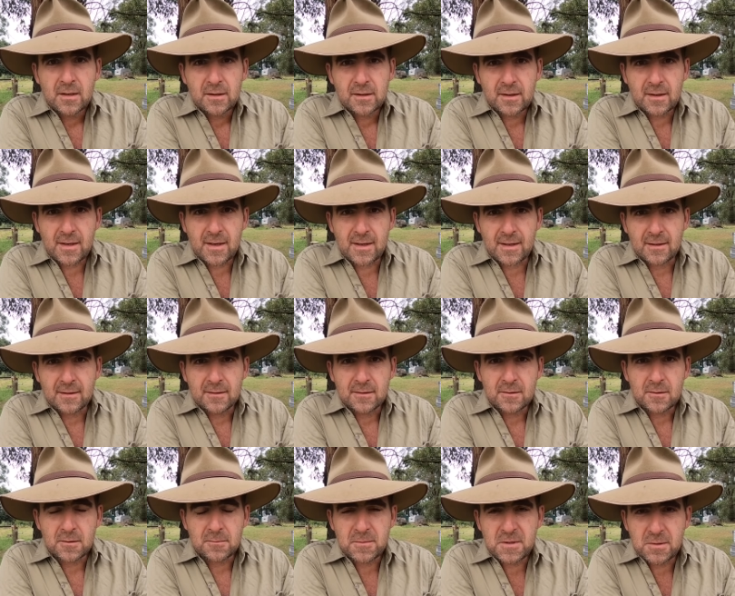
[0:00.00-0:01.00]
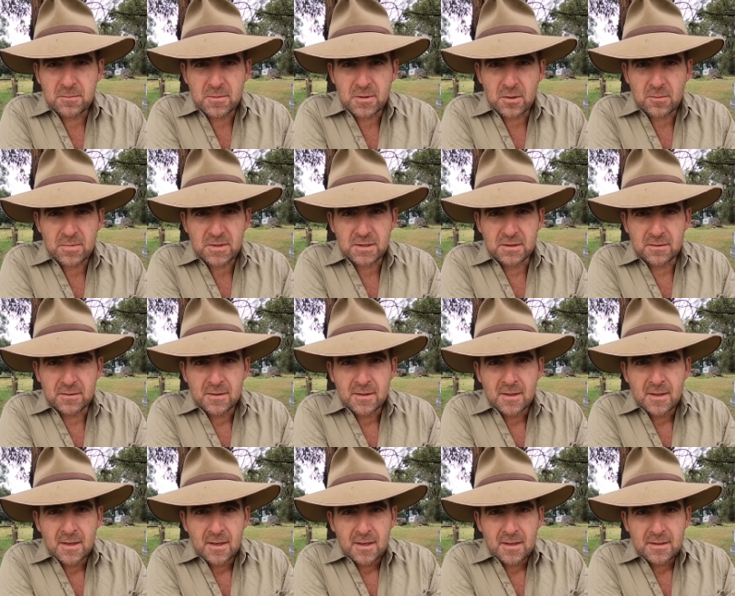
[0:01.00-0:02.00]
G'day, I'm Tim Thompson.
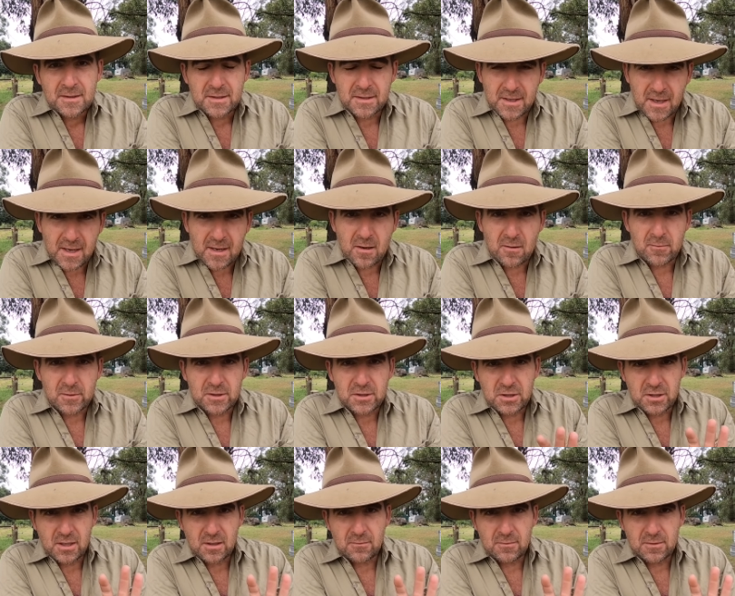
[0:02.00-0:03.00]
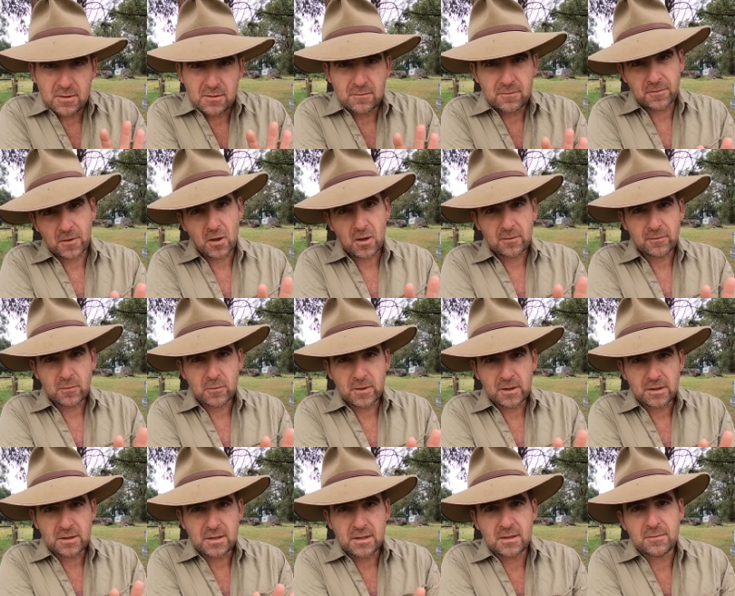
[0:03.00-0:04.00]
Today I want to share with you 5
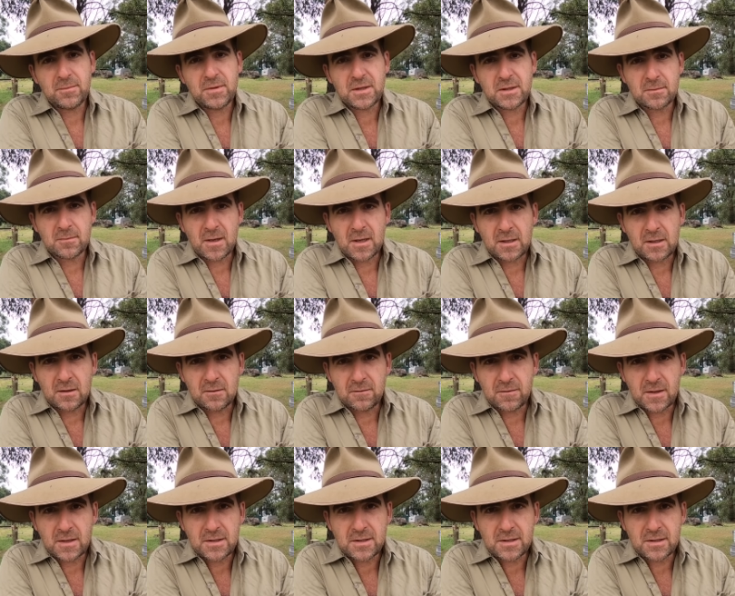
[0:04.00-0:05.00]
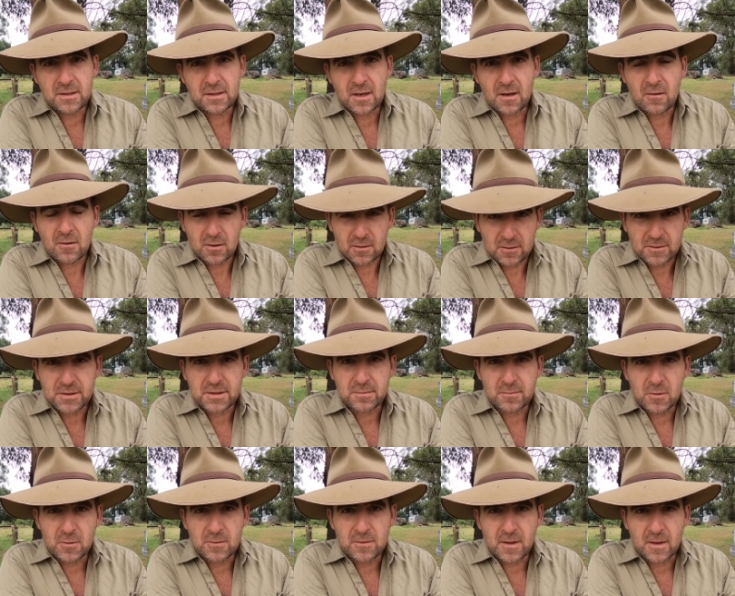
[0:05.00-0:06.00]
quick tips to make your fencing go a lot
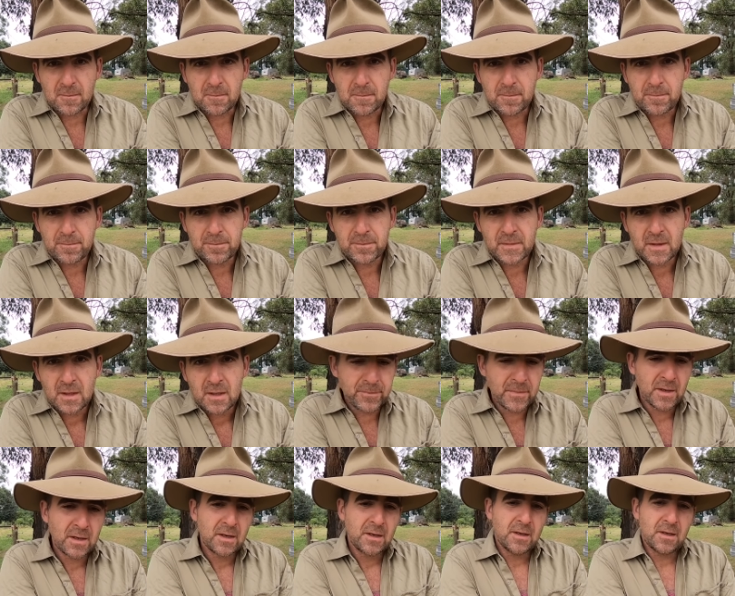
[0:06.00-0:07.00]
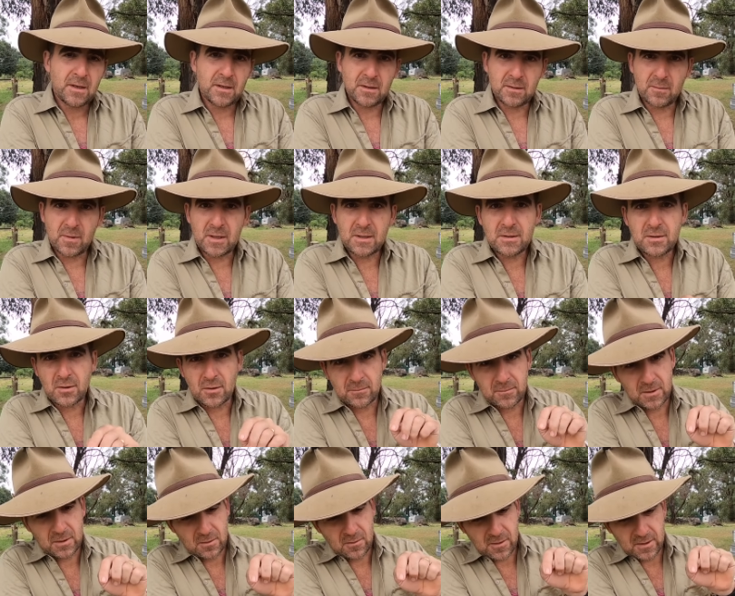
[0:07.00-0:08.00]
smoother. In the meantime,
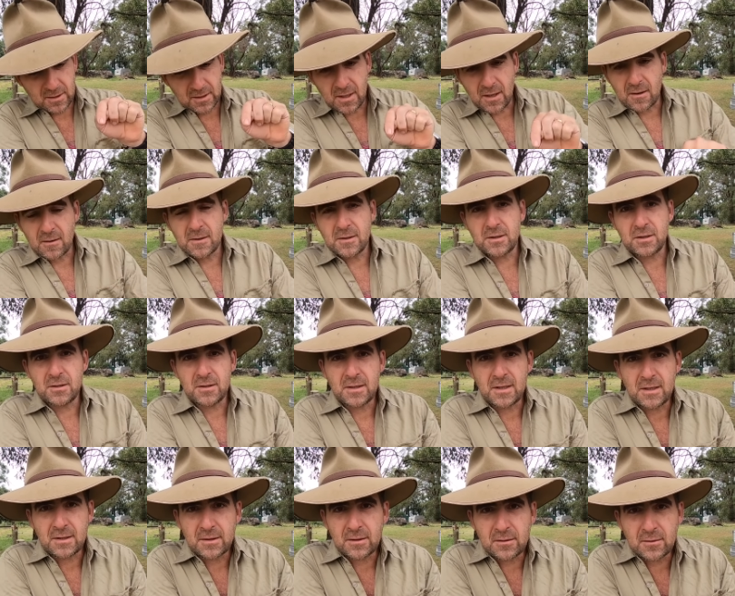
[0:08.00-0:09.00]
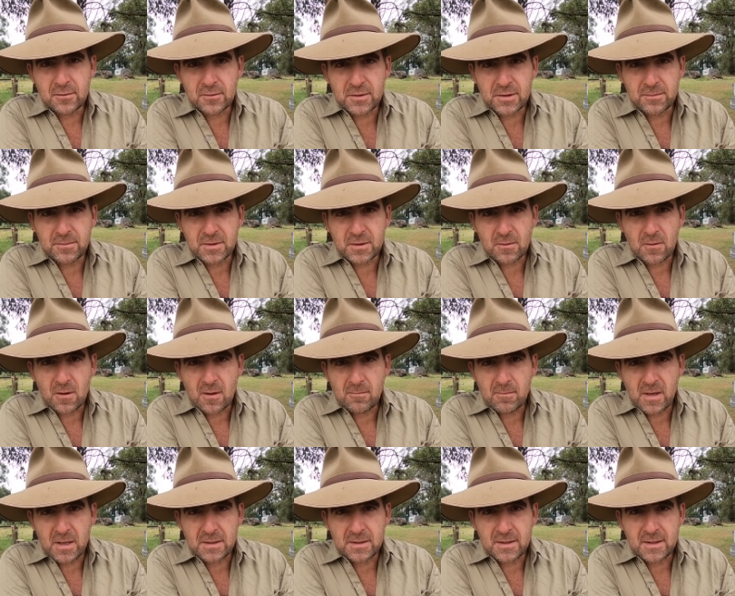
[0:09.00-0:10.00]
can I encourage you to hit the little subscribe
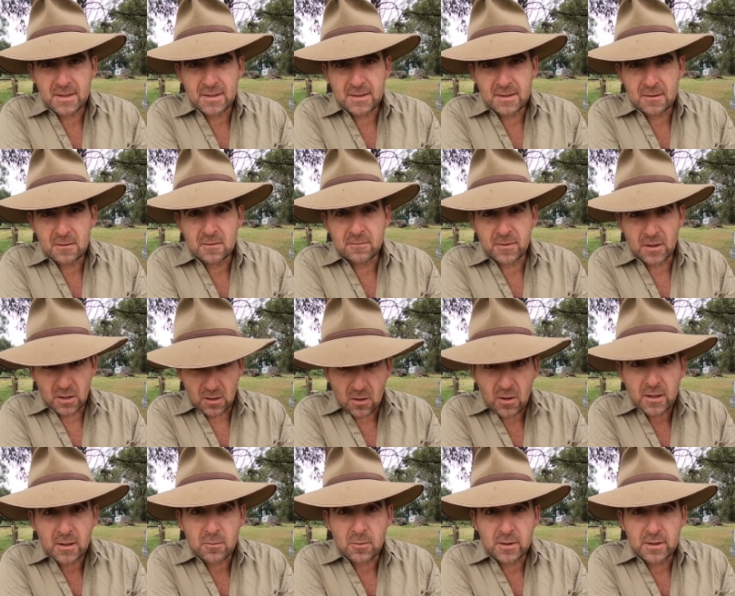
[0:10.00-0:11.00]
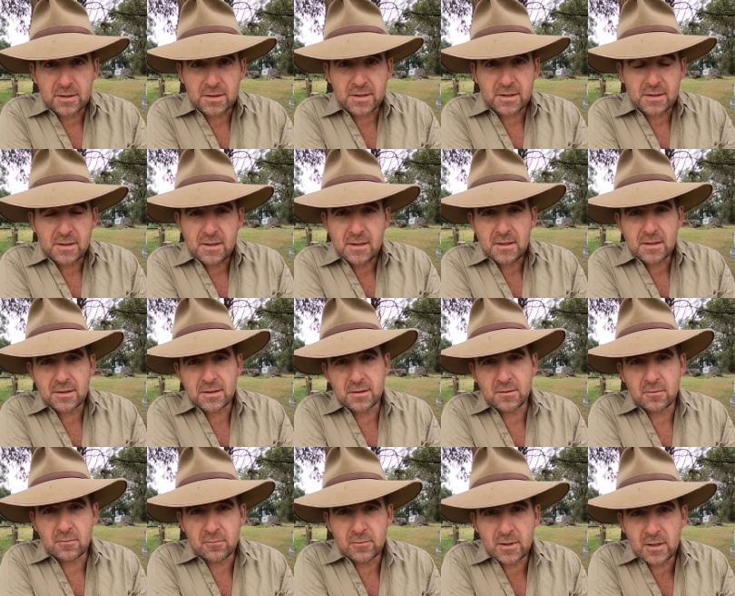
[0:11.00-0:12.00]
button down there if you like what you see, because
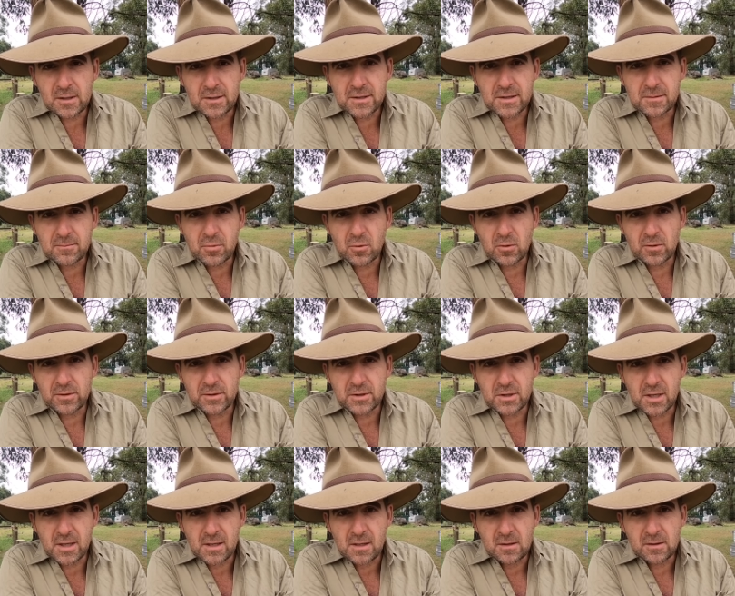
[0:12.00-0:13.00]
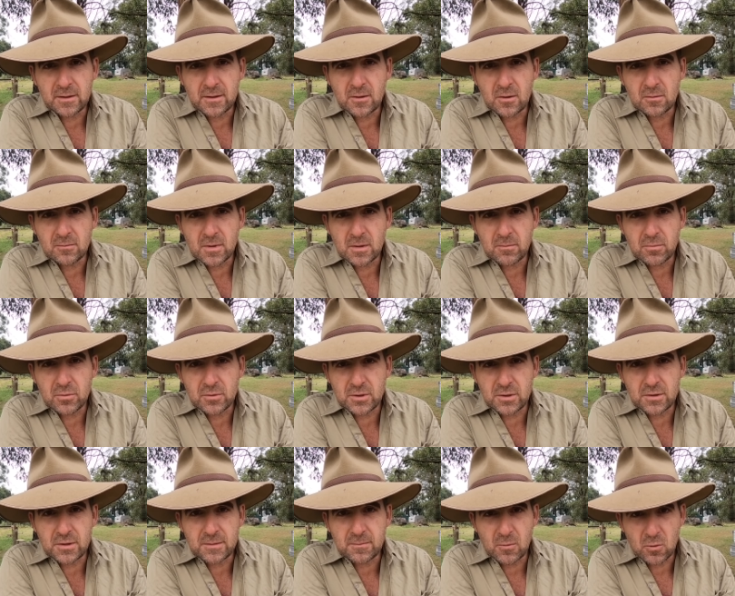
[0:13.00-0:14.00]
it'll really support the channel and help me
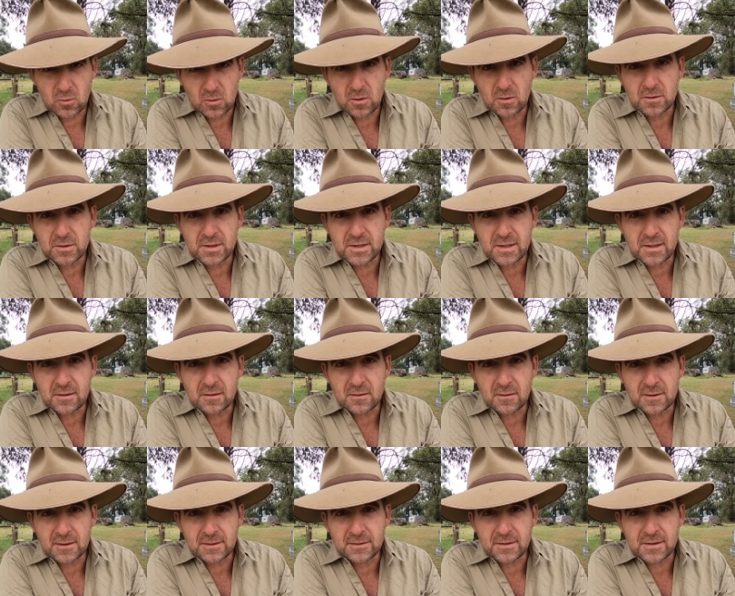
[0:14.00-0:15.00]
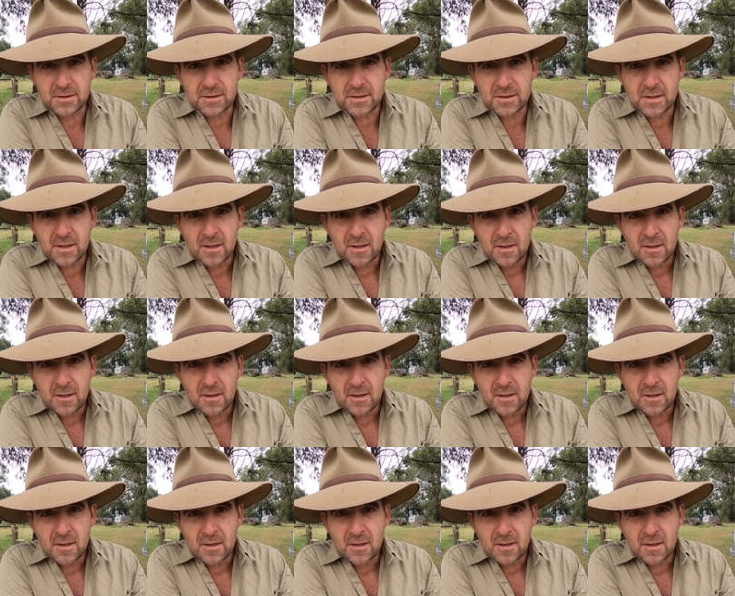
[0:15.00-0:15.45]
produce more content like this.